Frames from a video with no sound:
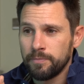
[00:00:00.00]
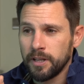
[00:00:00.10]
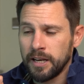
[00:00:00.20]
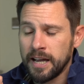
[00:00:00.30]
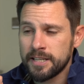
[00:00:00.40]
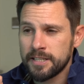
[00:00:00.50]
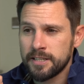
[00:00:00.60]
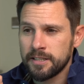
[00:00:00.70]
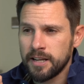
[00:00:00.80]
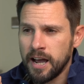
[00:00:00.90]

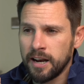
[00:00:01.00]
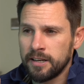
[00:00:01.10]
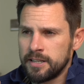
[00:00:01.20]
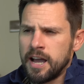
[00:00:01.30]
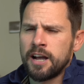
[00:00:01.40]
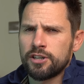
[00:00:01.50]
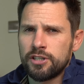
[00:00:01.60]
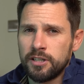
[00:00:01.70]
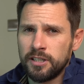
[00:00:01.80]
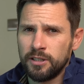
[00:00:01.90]
last and
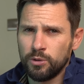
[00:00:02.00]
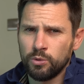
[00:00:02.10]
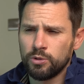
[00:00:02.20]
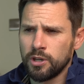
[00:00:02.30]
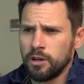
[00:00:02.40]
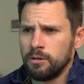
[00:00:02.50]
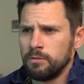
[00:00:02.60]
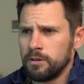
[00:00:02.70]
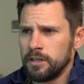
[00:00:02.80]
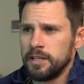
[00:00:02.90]
actually also
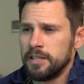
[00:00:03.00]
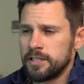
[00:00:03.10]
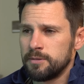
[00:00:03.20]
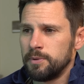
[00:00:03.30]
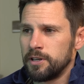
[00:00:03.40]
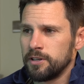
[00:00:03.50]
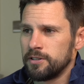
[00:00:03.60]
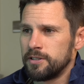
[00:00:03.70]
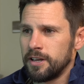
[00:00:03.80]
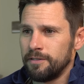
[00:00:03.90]
least,
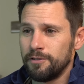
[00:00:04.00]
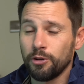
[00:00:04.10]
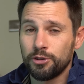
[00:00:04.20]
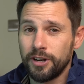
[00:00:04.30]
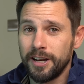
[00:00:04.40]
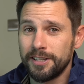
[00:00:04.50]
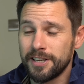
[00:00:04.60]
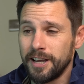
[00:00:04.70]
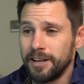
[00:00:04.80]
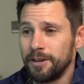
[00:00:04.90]
because they've not done any
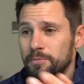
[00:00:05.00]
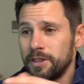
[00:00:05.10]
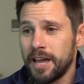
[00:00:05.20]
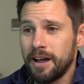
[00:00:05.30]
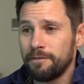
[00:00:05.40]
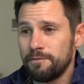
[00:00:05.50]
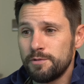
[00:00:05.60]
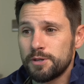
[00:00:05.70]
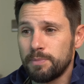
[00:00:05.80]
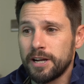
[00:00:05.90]
sailing, but they have
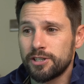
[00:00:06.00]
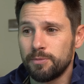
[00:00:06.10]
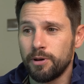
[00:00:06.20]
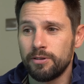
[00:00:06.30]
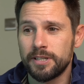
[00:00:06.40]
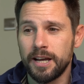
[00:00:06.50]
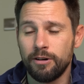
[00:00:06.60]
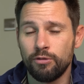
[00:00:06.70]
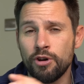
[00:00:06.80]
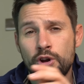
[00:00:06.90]
splashed a boat
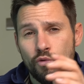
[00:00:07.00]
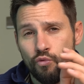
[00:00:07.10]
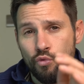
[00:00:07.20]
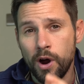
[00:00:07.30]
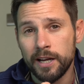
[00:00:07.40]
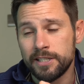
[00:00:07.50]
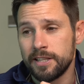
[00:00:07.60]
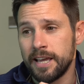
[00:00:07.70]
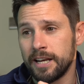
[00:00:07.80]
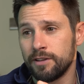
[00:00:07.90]
down right at
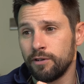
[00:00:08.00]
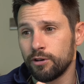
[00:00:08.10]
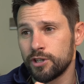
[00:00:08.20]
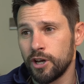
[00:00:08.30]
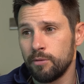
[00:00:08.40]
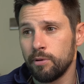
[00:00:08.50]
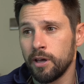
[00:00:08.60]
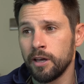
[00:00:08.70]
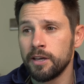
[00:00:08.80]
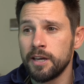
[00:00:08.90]
the end of
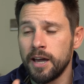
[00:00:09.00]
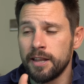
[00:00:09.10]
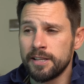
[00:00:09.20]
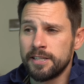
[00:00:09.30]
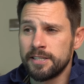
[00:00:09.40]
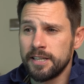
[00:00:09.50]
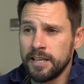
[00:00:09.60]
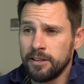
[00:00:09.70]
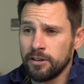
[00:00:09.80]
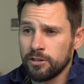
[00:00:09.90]
October, and this is
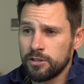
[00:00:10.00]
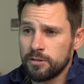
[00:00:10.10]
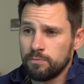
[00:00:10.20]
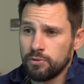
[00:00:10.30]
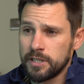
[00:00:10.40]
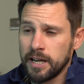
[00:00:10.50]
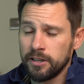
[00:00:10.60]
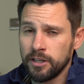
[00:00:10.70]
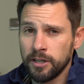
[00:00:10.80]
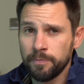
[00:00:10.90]
INEOS
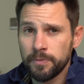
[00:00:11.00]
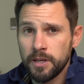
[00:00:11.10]
Britannia.